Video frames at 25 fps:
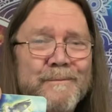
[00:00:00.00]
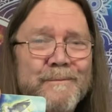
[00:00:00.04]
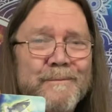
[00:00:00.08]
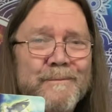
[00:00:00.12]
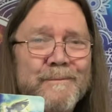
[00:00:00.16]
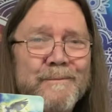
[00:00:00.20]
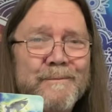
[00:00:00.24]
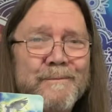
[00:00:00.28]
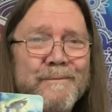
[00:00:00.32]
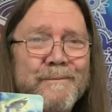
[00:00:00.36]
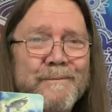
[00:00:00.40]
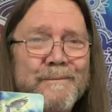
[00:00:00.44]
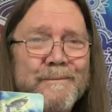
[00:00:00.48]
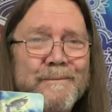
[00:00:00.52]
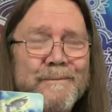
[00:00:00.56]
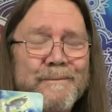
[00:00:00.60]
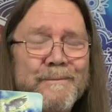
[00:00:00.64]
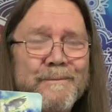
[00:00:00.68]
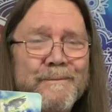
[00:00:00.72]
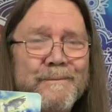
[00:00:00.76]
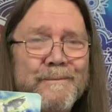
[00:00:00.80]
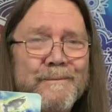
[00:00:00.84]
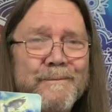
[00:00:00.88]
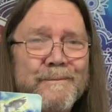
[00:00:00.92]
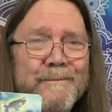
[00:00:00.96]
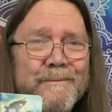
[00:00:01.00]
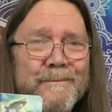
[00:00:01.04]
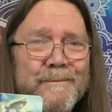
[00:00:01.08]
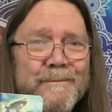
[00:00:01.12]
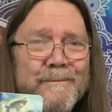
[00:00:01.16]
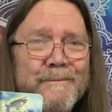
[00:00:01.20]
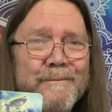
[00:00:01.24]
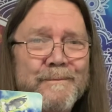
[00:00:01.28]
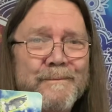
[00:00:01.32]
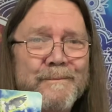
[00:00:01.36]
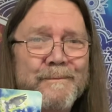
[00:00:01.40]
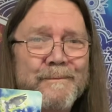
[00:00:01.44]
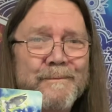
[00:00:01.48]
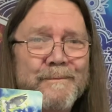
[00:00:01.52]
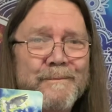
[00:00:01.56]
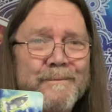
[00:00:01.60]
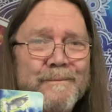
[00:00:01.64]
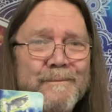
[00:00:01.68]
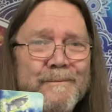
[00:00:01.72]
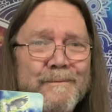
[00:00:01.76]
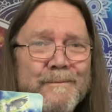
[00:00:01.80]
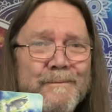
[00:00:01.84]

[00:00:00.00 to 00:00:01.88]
No one is speaking in this clip.